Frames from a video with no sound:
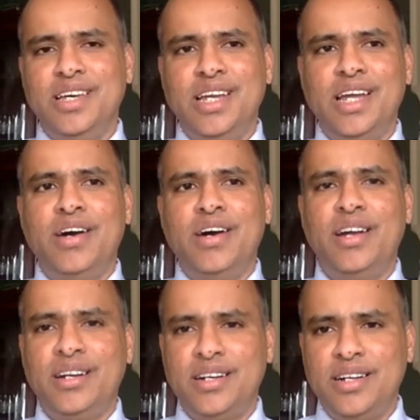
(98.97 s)
and
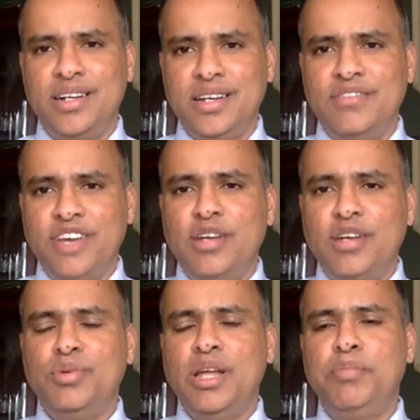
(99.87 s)
our
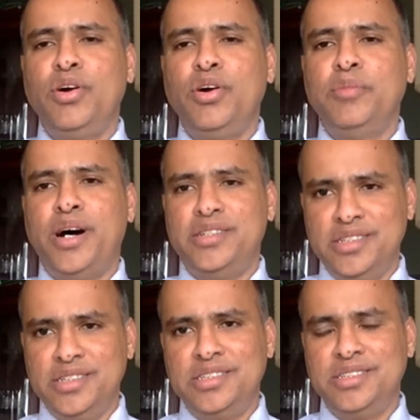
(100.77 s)
valuable employer
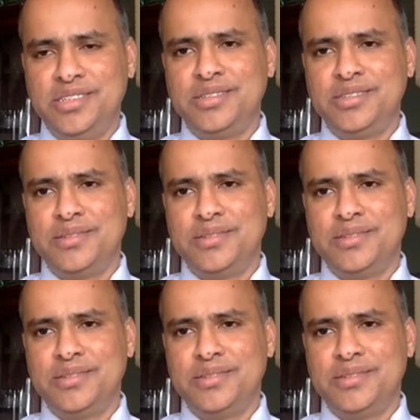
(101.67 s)
partners.